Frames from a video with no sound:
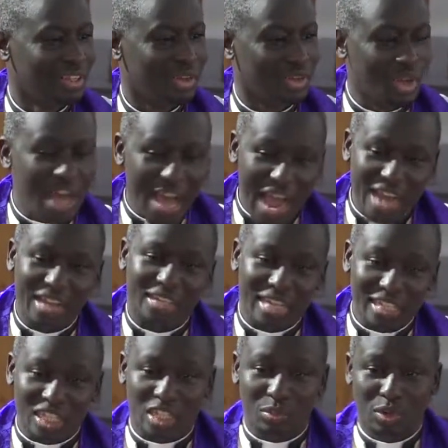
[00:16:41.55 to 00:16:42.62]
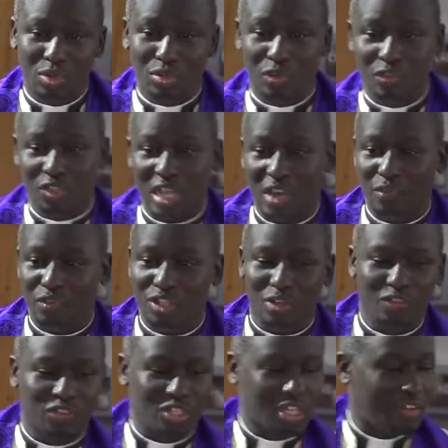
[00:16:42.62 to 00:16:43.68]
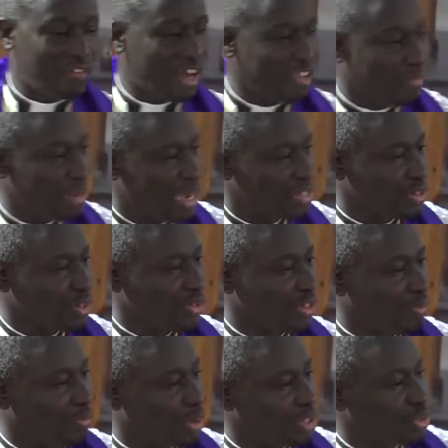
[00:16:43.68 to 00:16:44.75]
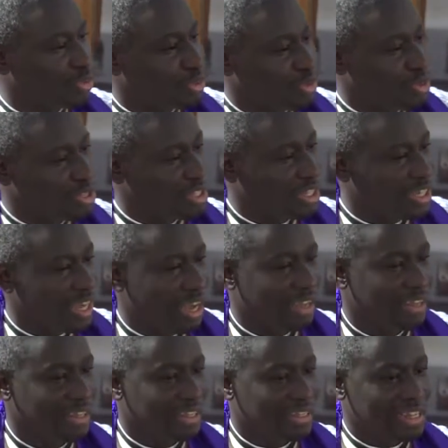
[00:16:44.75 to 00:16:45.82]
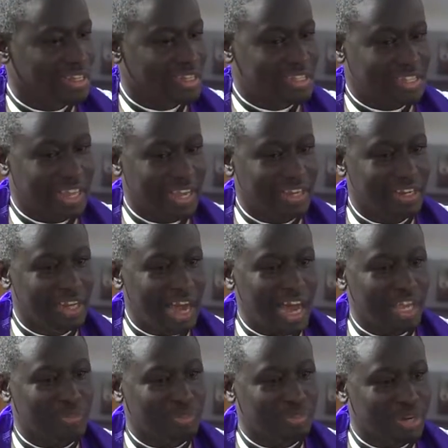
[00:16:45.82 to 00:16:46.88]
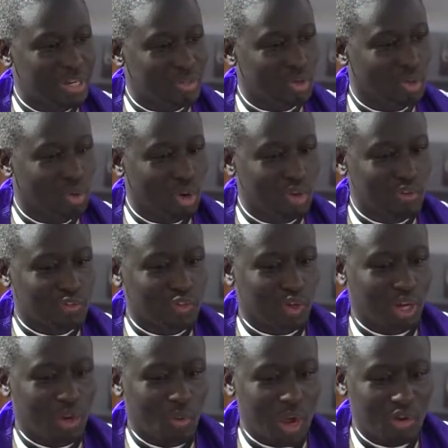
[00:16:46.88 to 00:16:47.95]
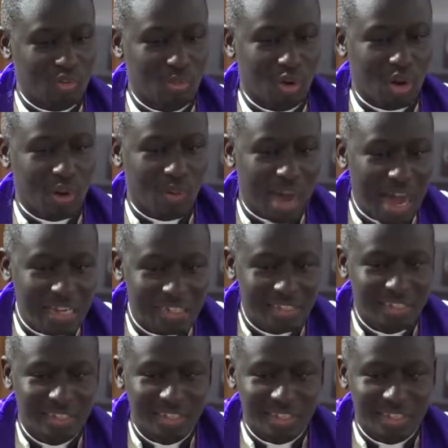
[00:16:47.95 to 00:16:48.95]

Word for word: You know, I had the testimonies of some of survivors on the boat cruise here. They said, I pray to God for a one more what?